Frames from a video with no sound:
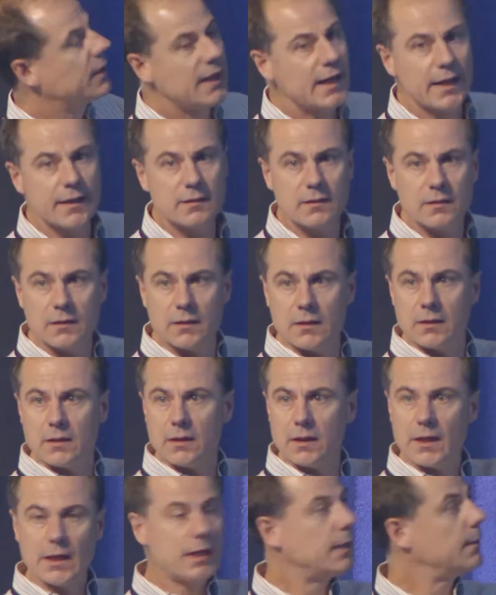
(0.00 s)
that
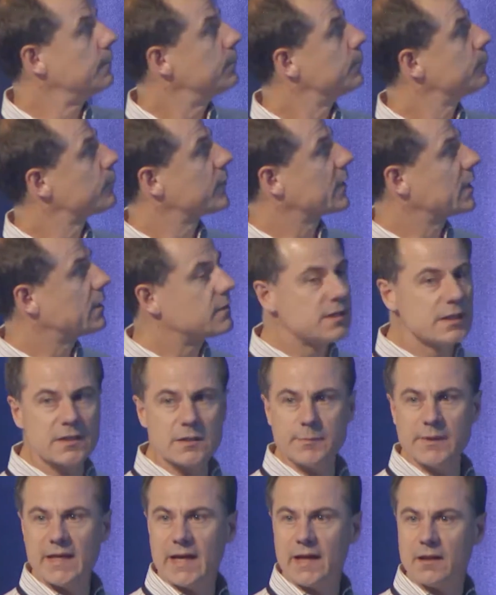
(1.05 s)
tend
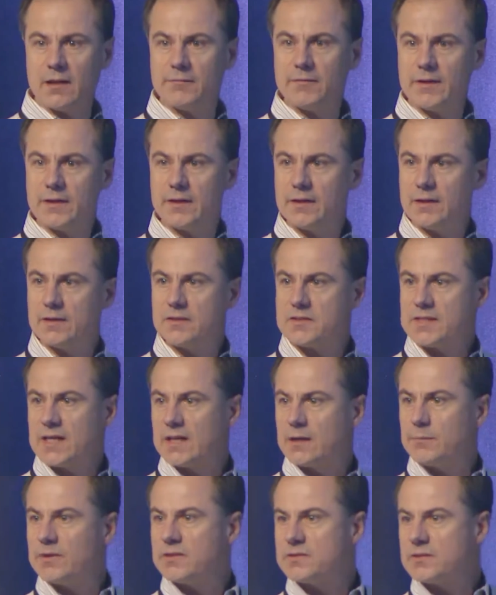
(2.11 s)
to be elevated in
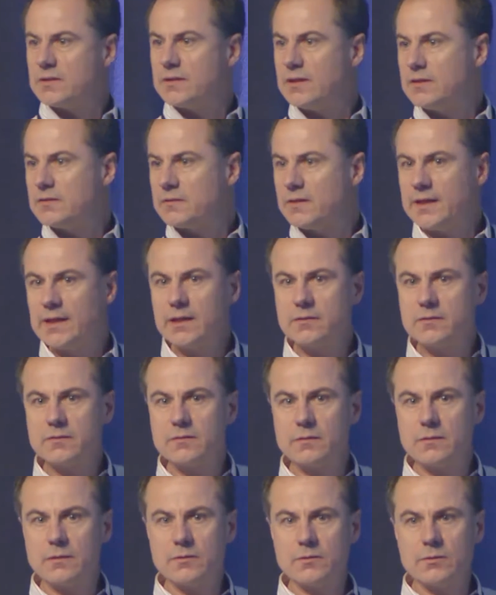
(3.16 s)
sediments in these
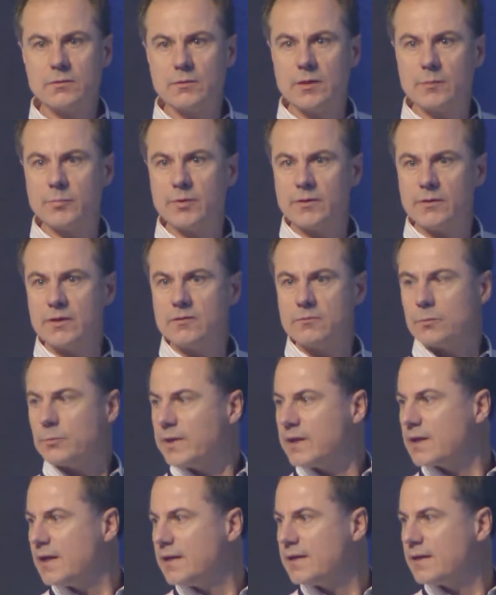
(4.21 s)
lakes during periods when
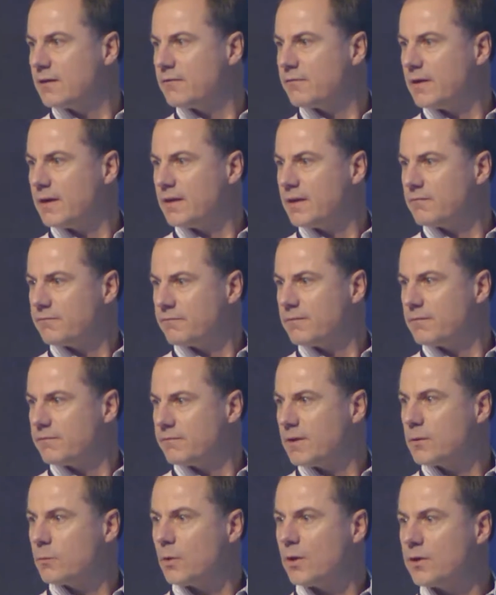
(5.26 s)
we can identify that
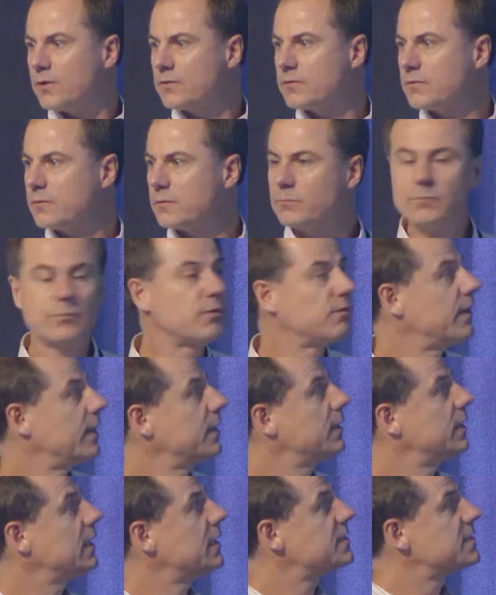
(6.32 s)
floodwaters
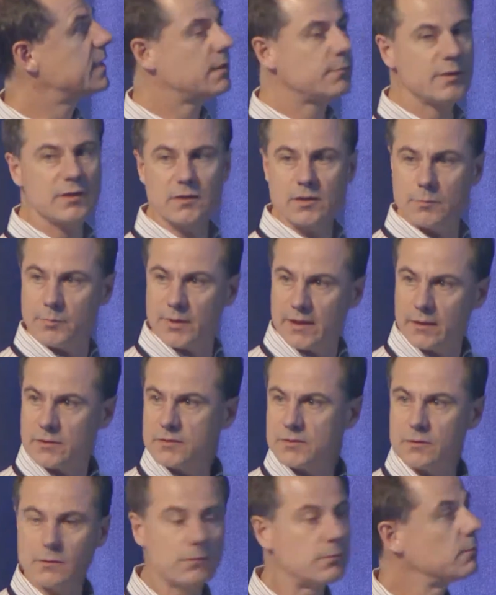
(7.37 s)
provided that sediment compared
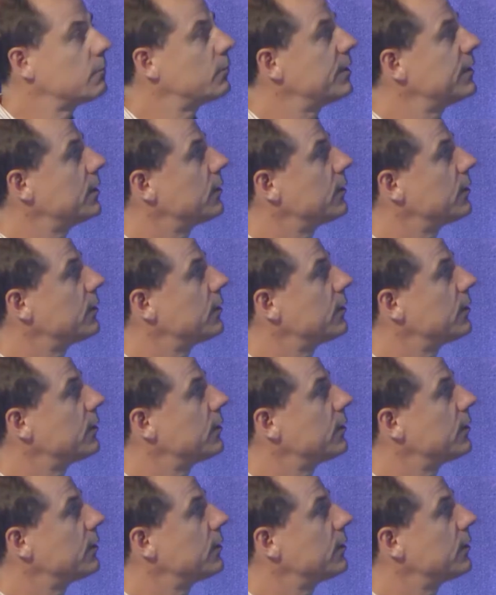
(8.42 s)
to when